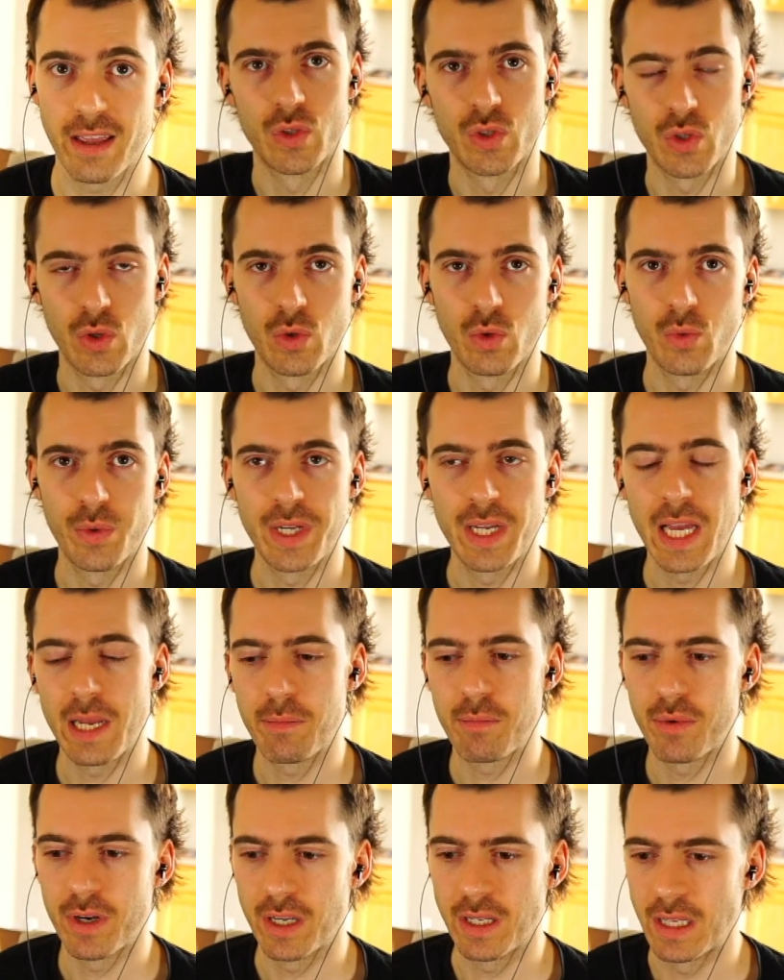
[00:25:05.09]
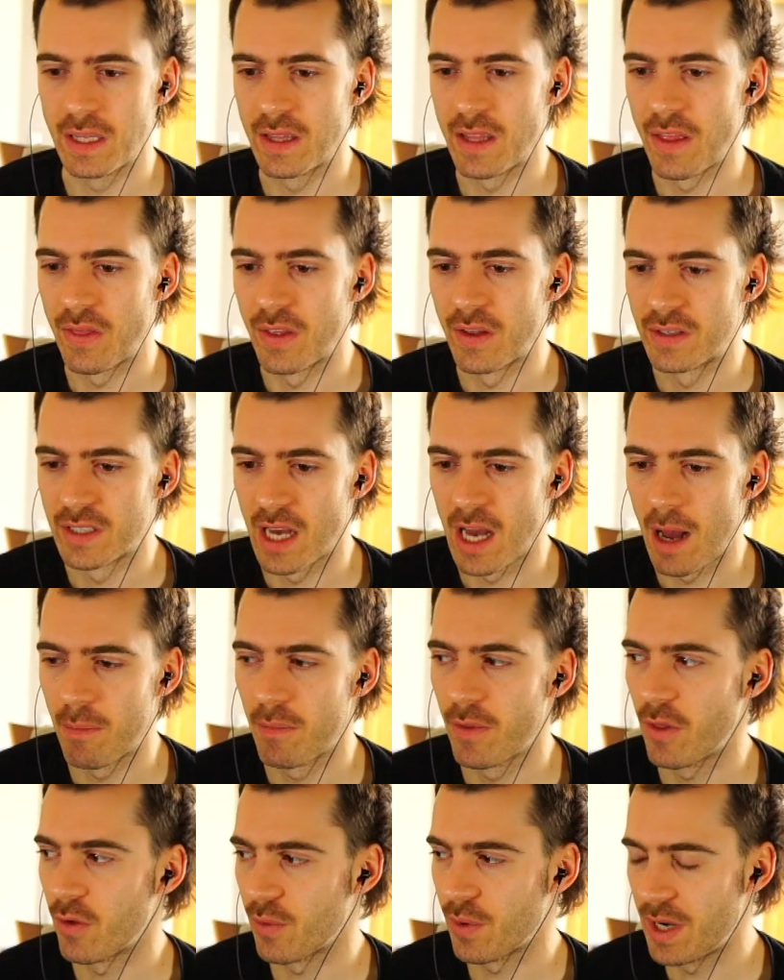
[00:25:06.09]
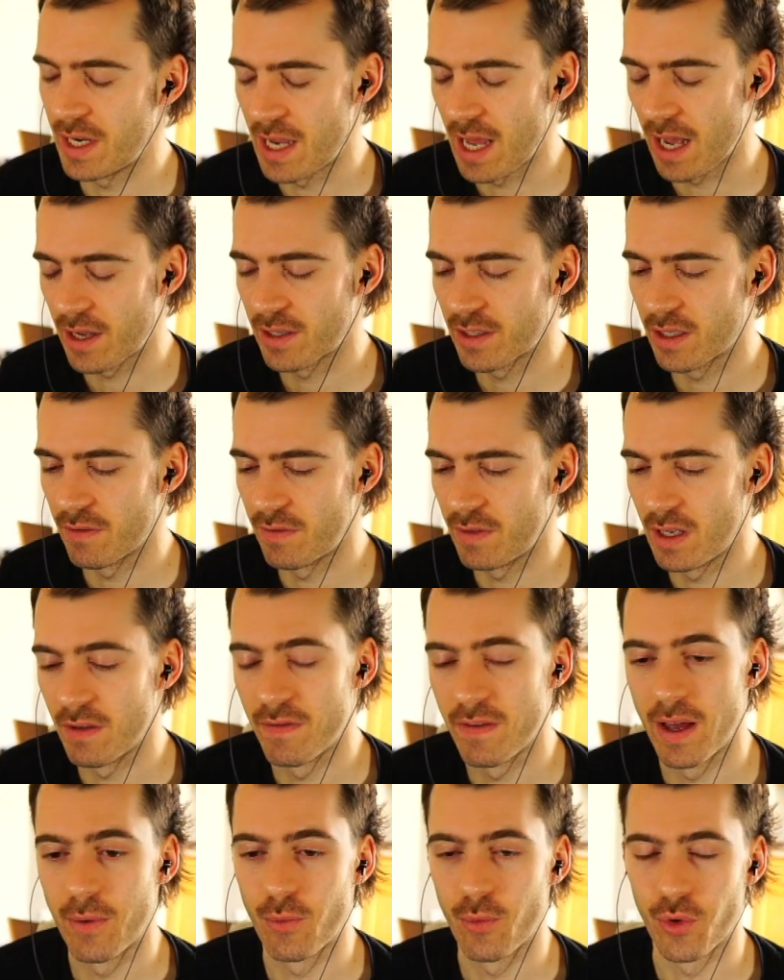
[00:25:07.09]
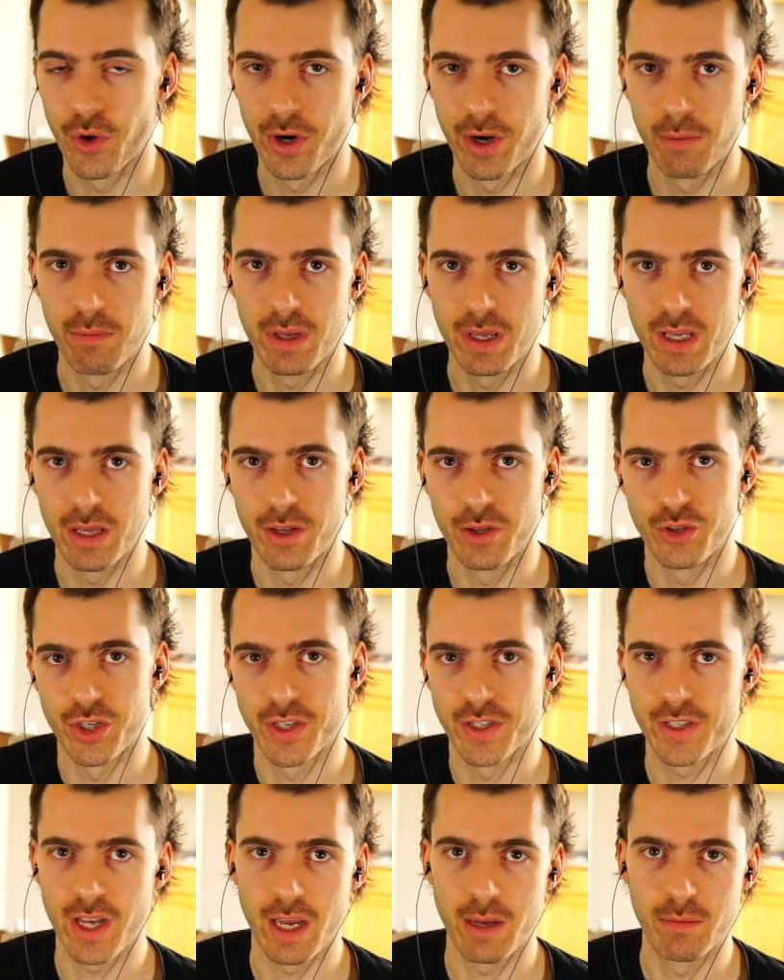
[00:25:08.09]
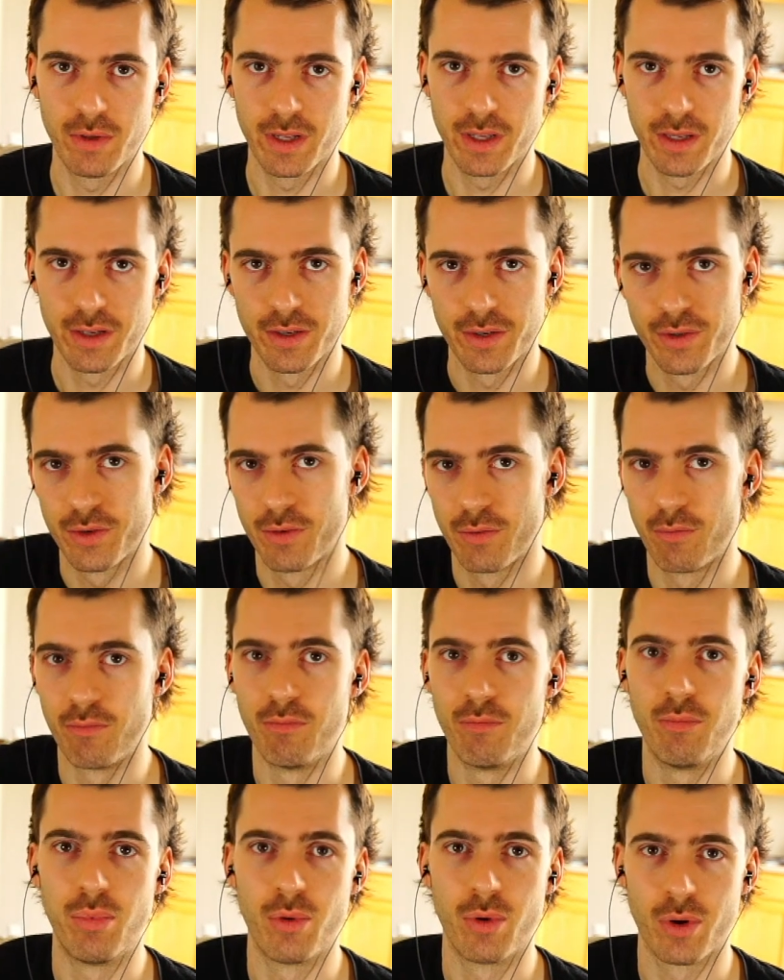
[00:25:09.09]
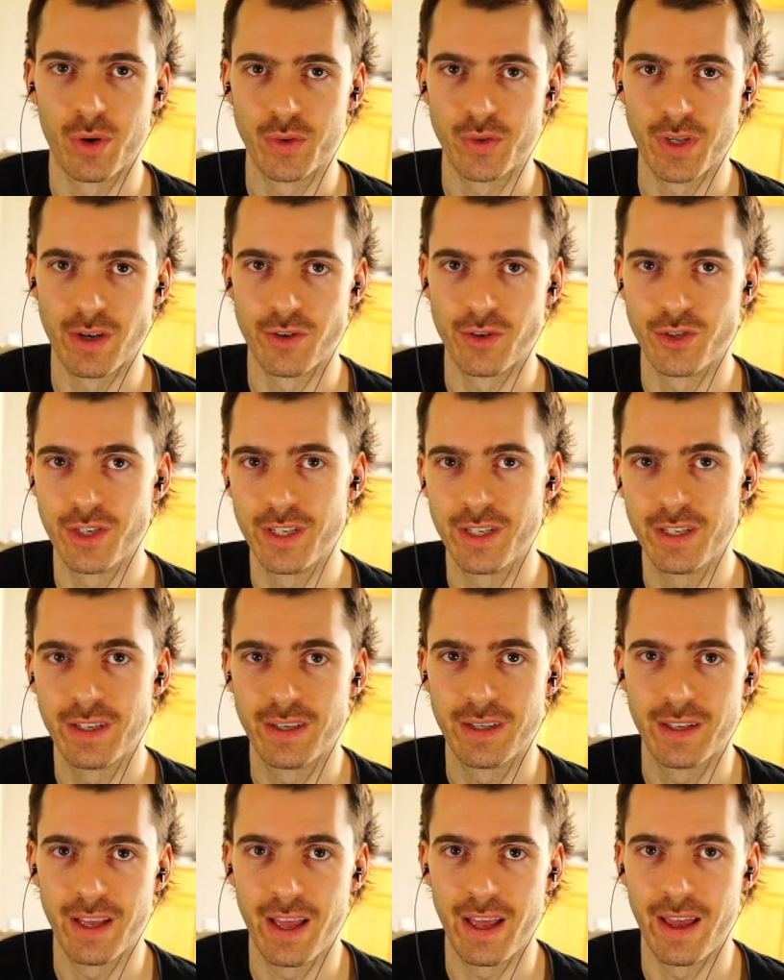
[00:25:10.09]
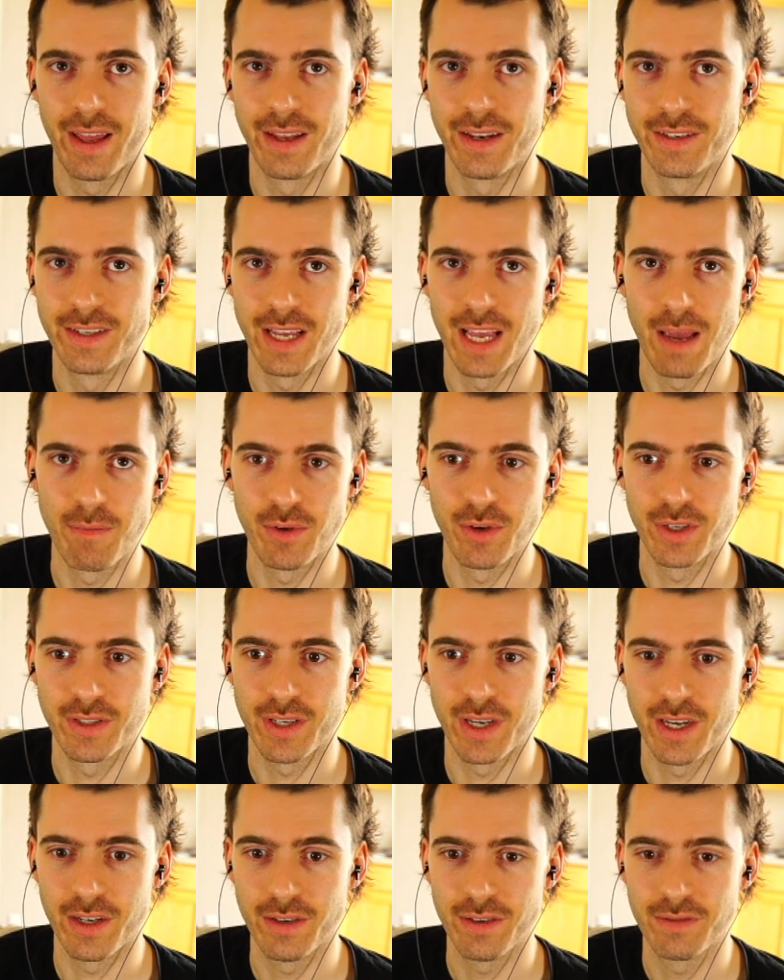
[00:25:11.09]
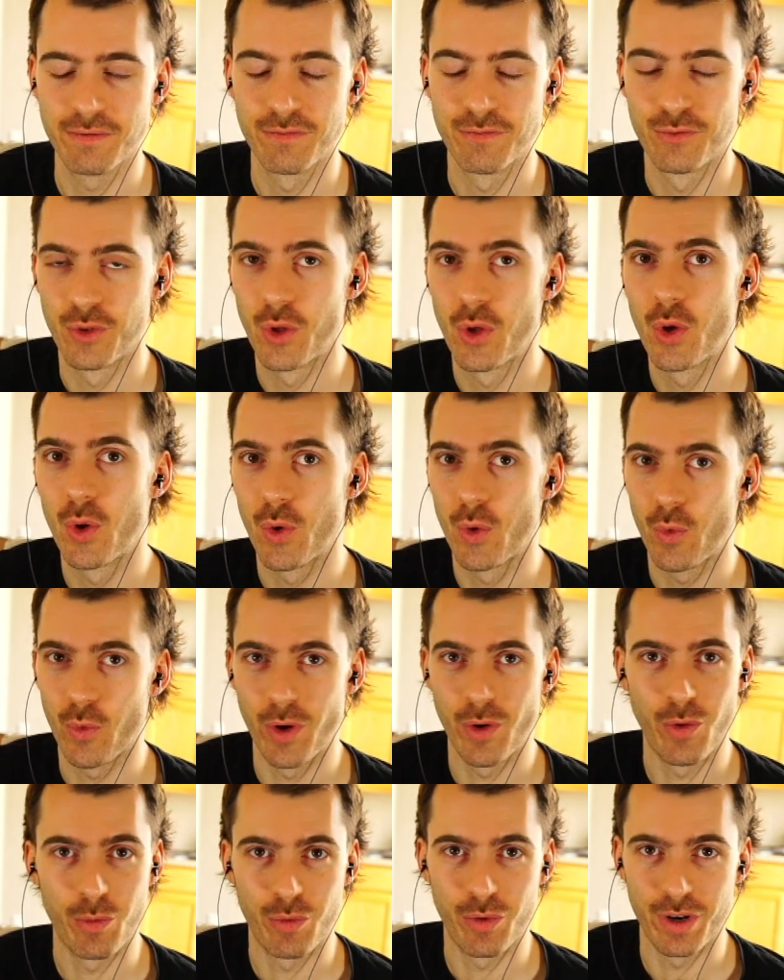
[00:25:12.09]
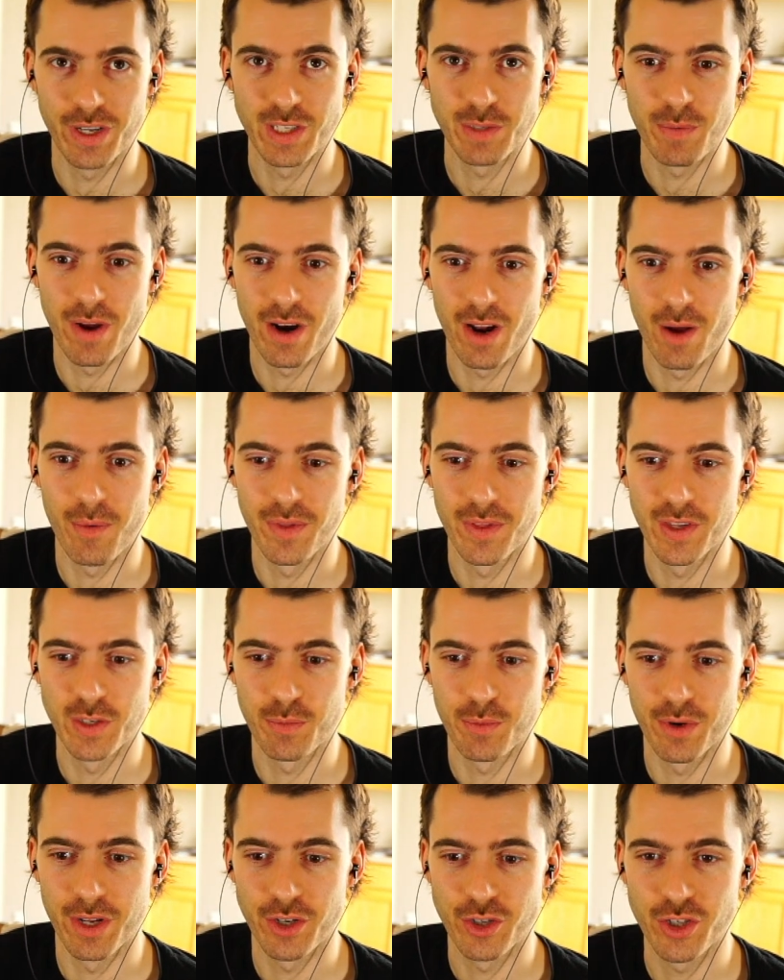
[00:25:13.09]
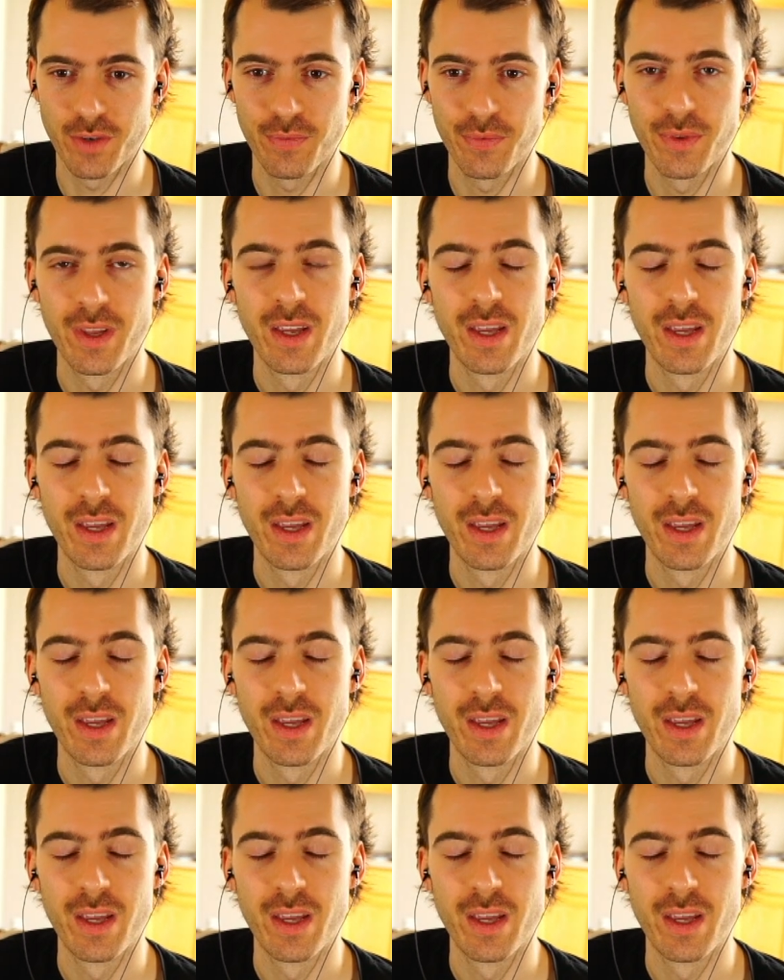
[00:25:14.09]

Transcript: So we had predicted that the top 3 decks of the event were going to be Jeskai Blink, Boros Energy, and Amulet Titan. We were pretty spot on with this prediction.